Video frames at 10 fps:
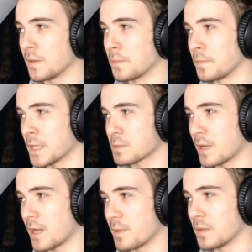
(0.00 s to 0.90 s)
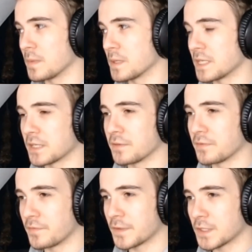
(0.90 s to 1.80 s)
that's what I made the mistake of,
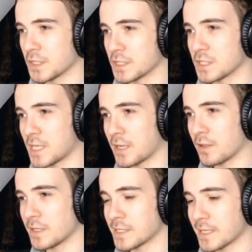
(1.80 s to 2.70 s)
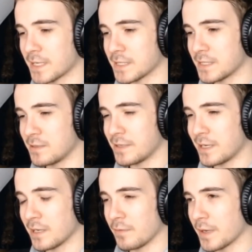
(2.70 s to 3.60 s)
just singularizing it to the high rank.